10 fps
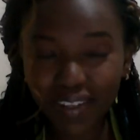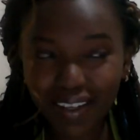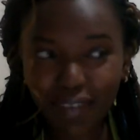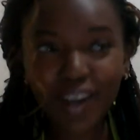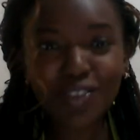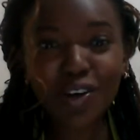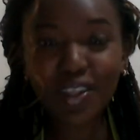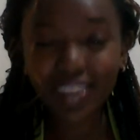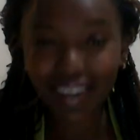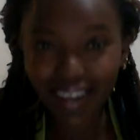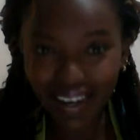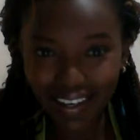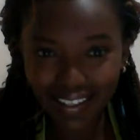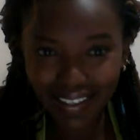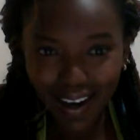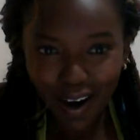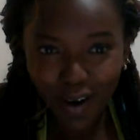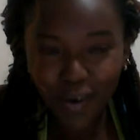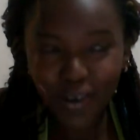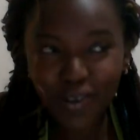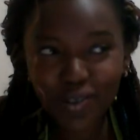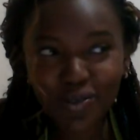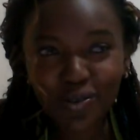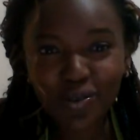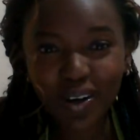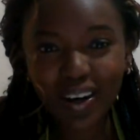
In fact, all the guys who used to